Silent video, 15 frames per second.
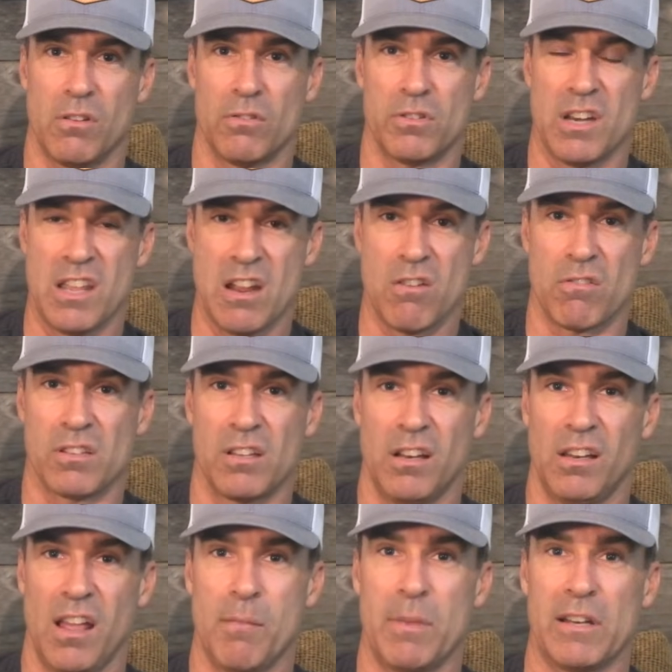in a year, and
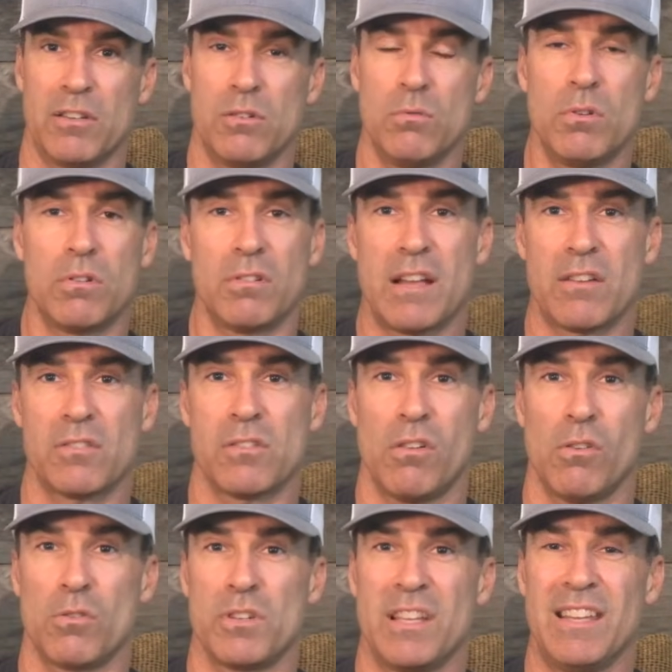suddenly I made
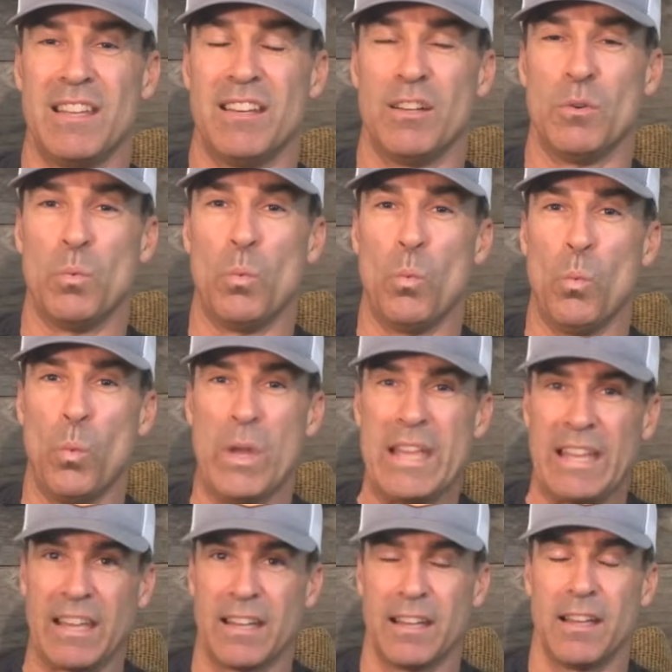$200,000 in a
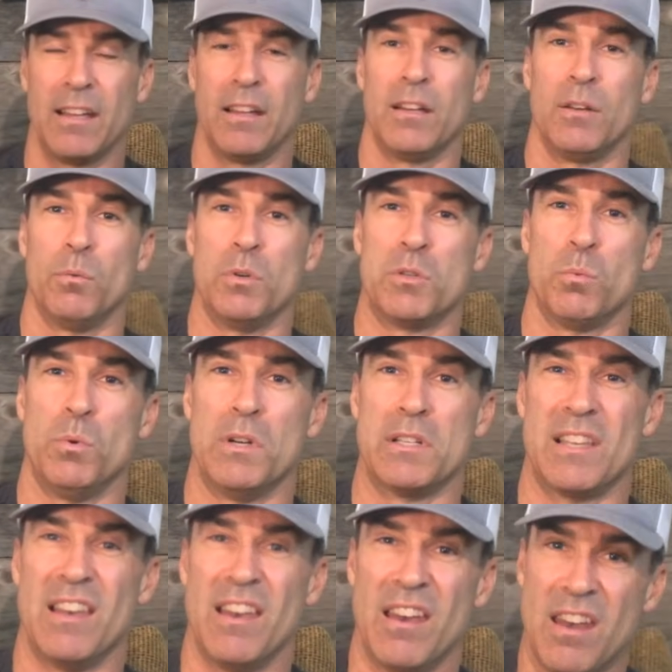week, which was
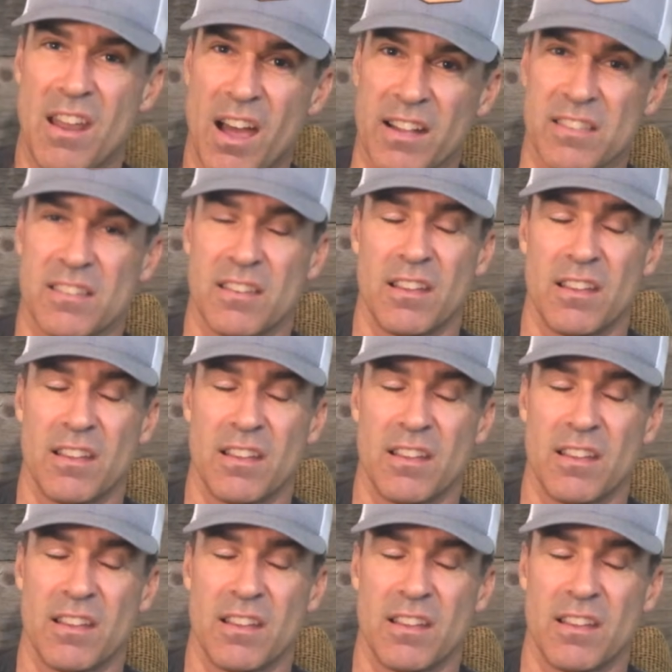nuts.